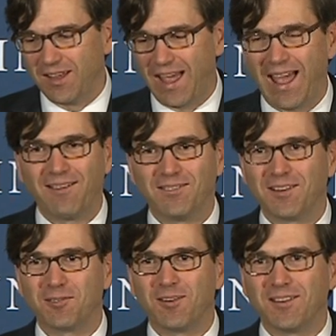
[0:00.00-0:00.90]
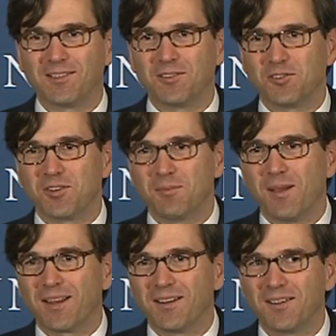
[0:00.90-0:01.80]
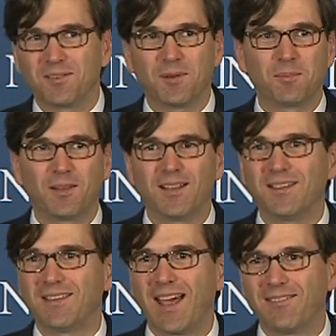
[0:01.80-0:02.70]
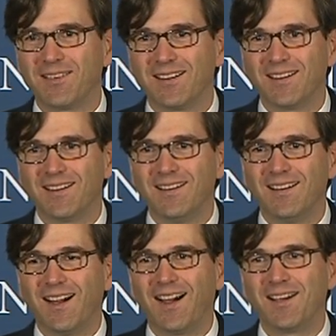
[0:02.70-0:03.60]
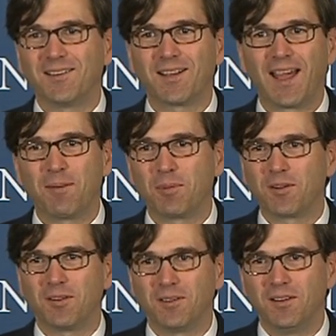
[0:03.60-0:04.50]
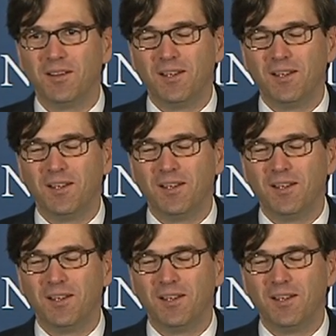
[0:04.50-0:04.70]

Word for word: having a resolution mechanism in place, having higher capital,